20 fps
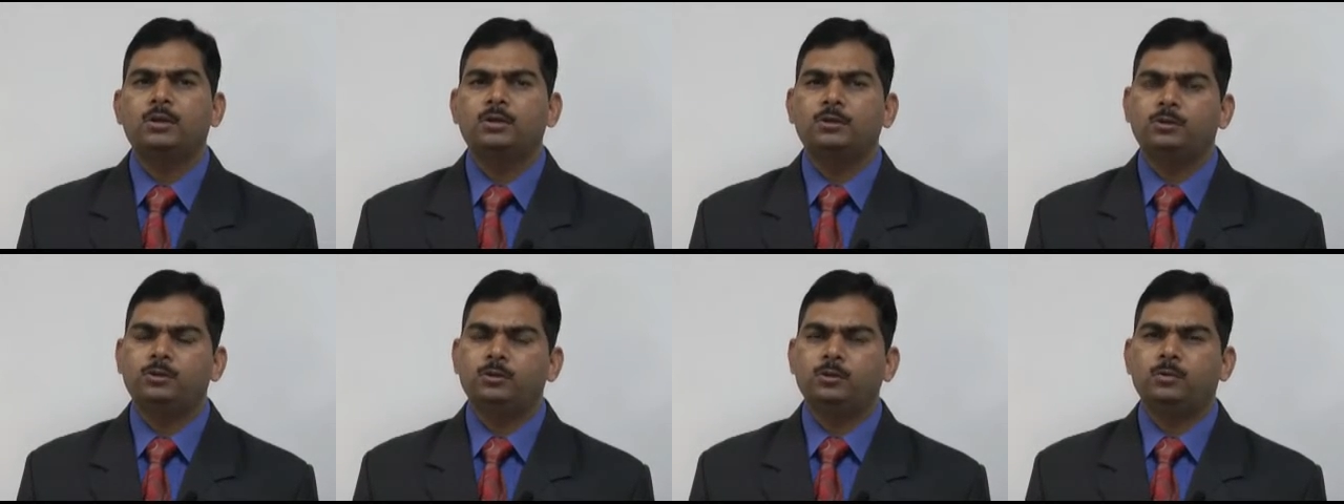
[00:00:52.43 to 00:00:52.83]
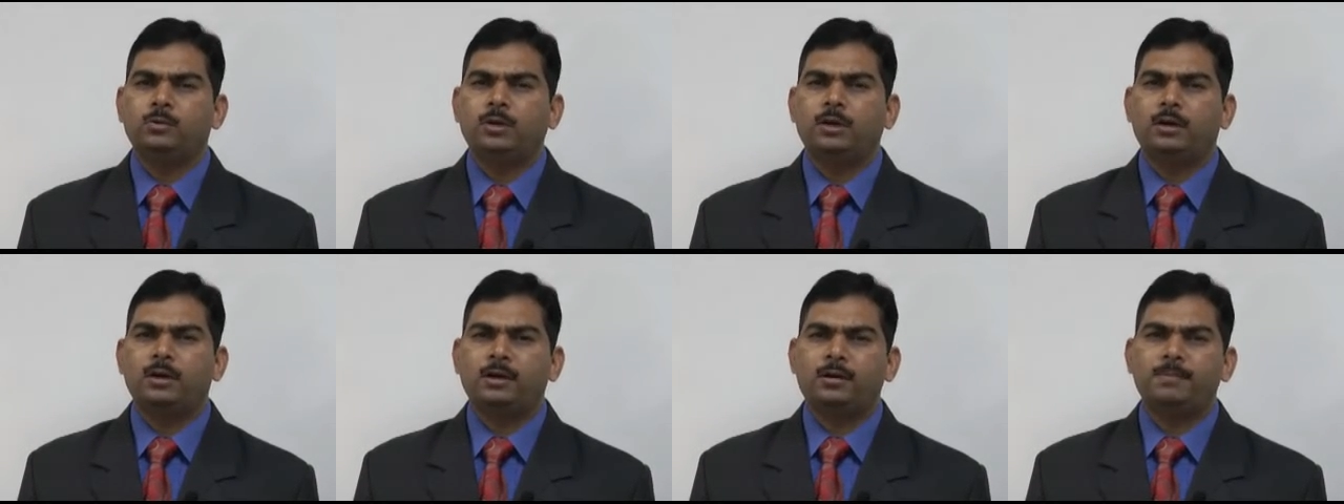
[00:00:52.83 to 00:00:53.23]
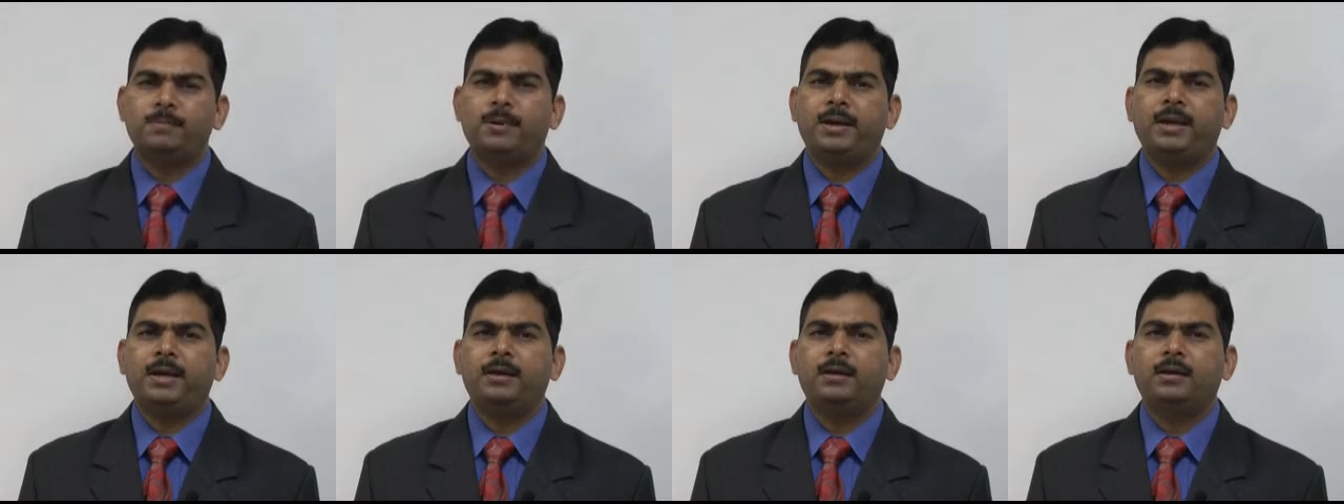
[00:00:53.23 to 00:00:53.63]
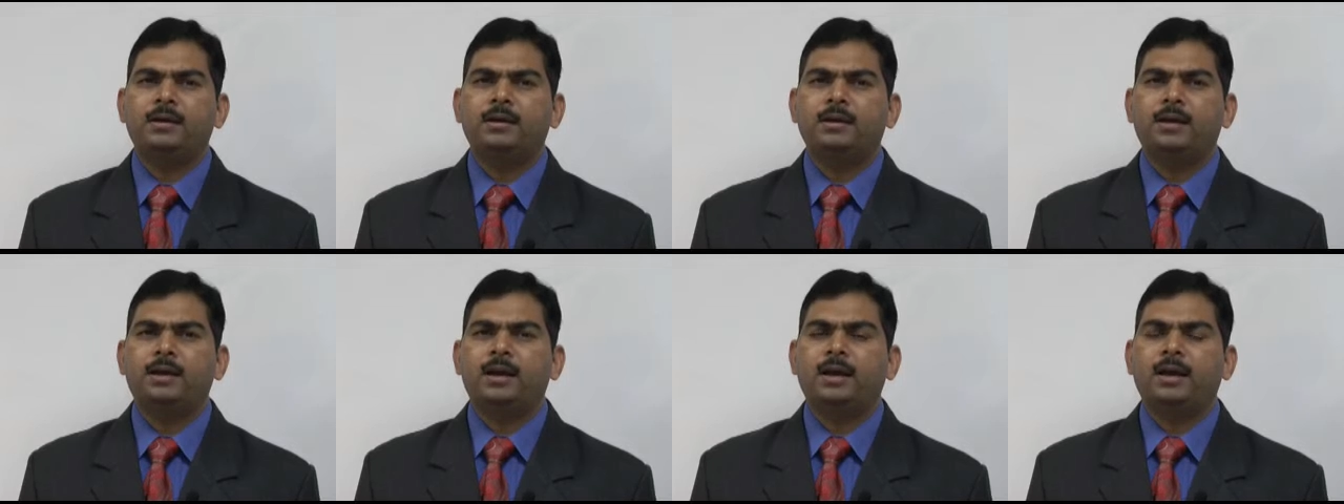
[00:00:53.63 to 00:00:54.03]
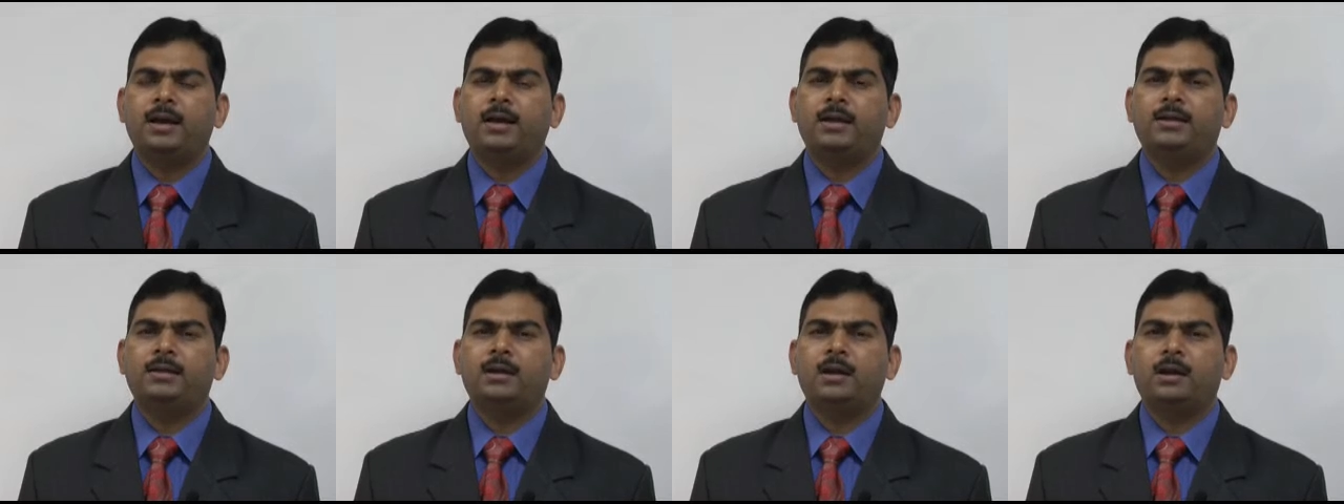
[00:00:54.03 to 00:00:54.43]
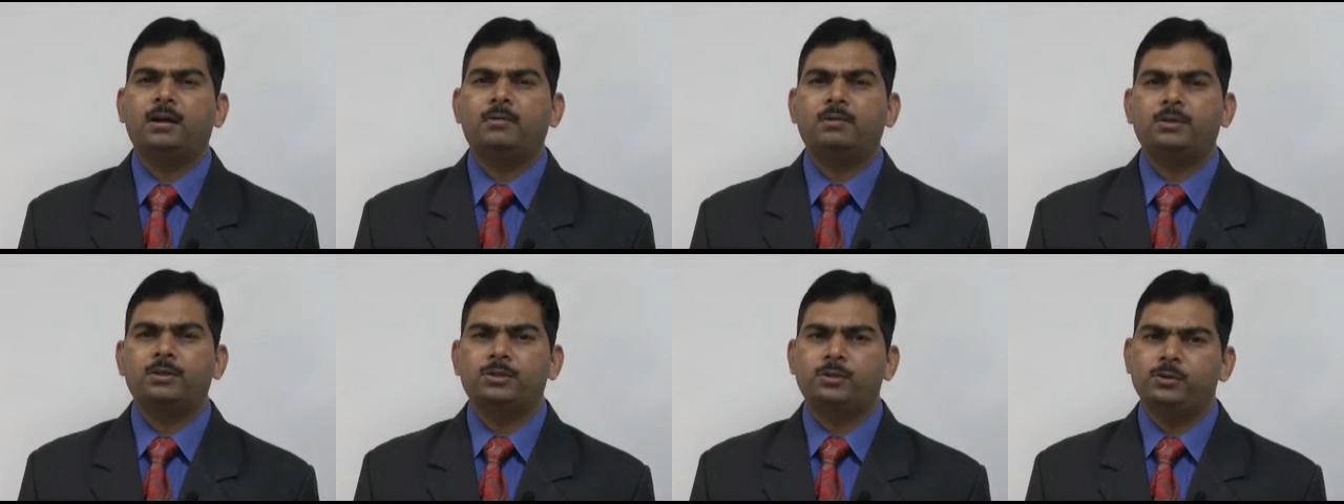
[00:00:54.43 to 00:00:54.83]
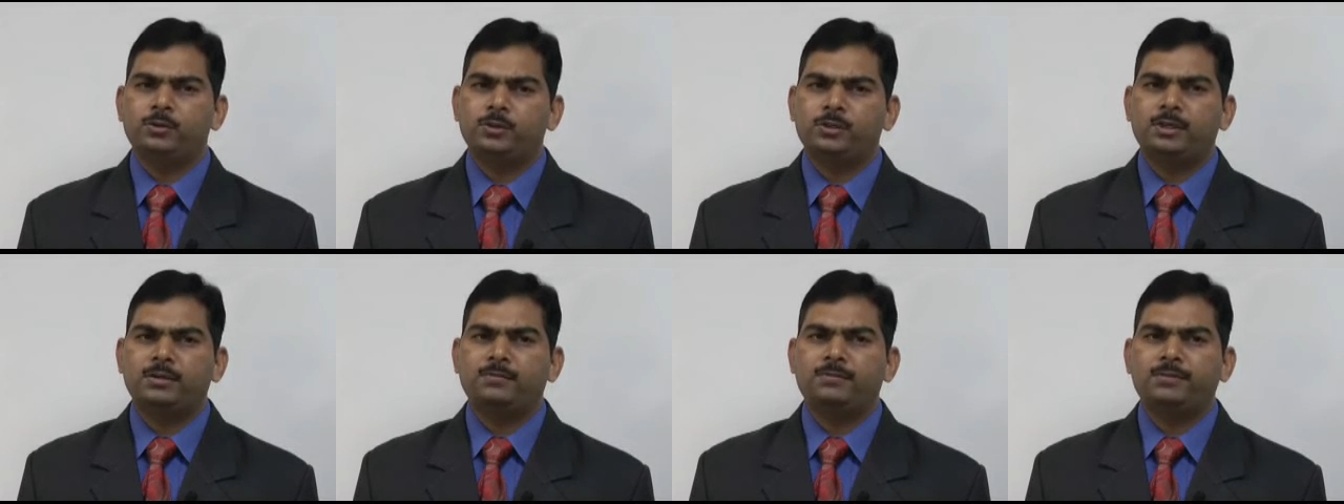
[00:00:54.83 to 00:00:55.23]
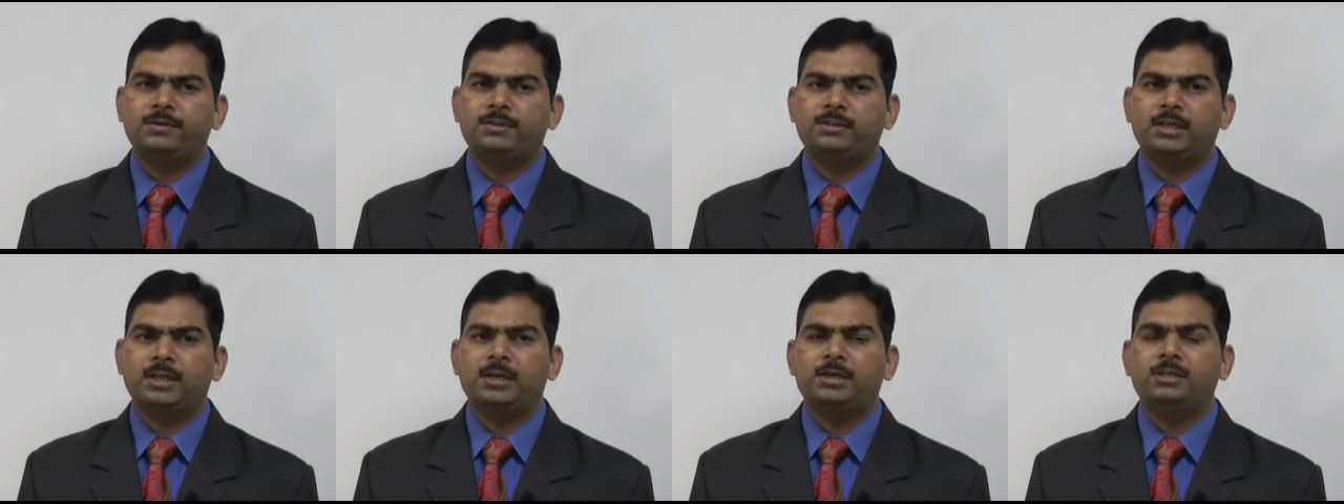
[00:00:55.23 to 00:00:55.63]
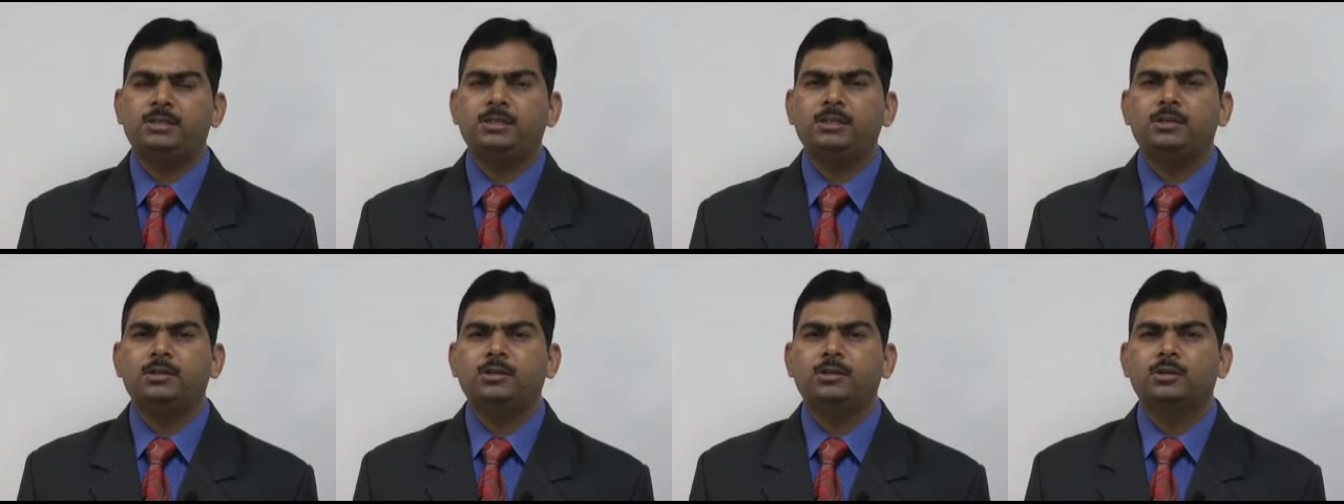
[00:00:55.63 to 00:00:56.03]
you will come back at our Houston facility